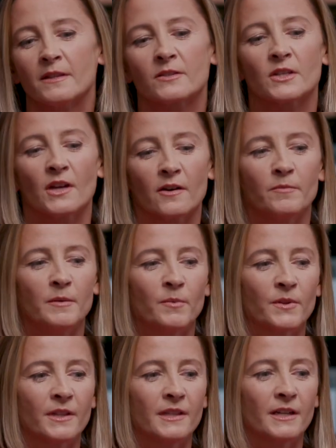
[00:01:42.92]
There's a lot of people
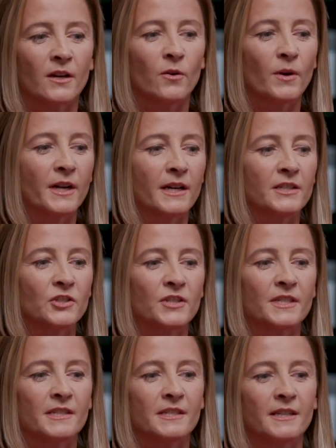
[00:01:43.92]
that think, oh, AI is
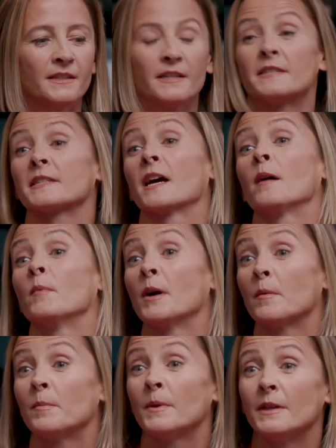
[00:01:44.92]
just this thing that has come
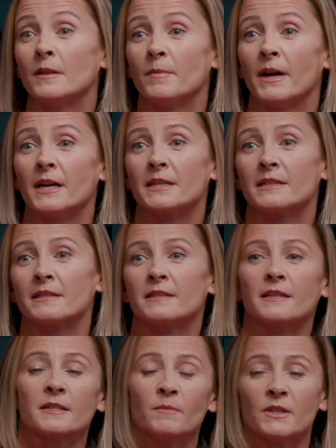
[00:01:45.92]
up in the past
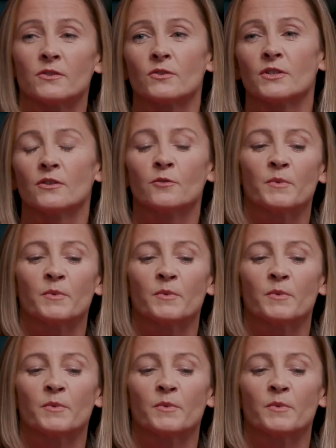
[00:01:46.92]
6 months or so,